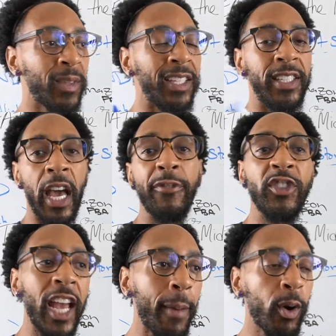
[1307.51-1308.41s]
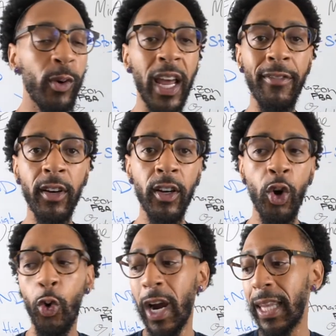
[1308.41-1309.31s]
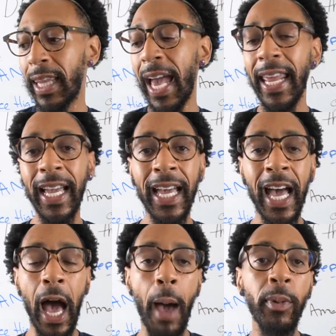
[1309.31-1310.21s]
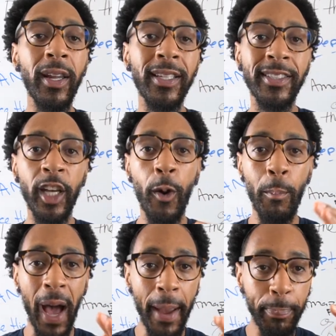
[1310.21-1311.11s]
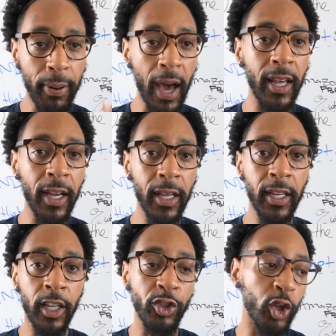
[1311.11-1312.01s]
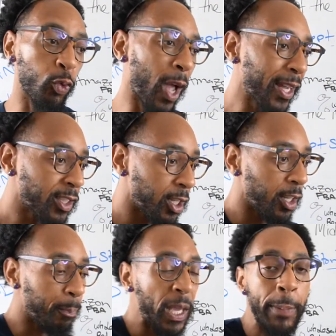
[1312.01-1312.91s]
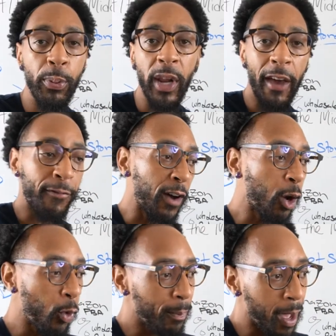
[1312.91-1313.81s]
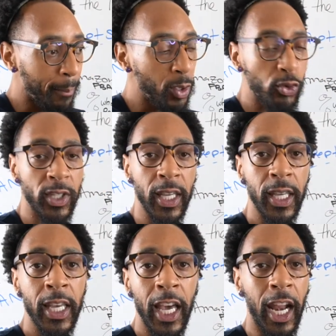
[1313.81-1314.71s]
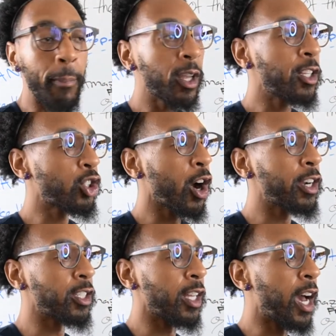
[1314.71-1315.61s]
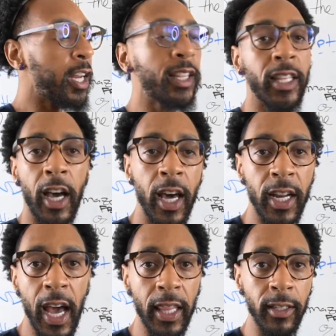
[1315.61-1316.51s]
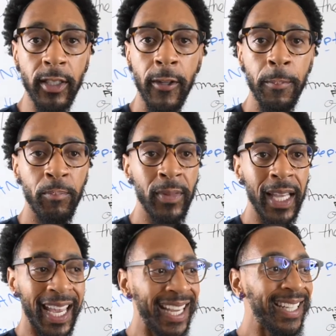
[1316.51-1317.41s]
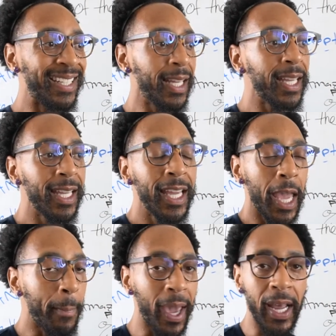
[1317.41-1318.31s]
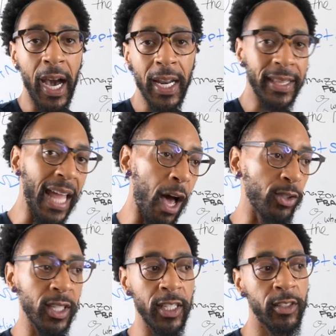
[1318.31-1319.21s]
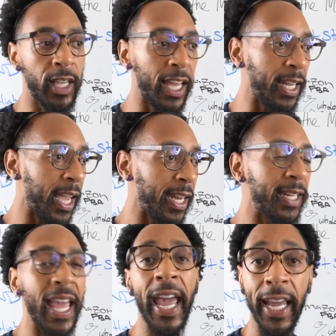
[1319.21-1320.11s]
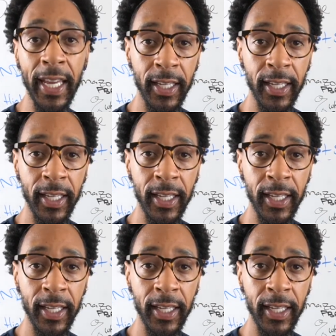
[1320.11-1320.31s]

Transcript: Def Jam or whatever, or Atlantic, I'm going to sell my product direct to the people that fuck with my music, and I'm going to charge $100. And he did it and made $100,000 in a day,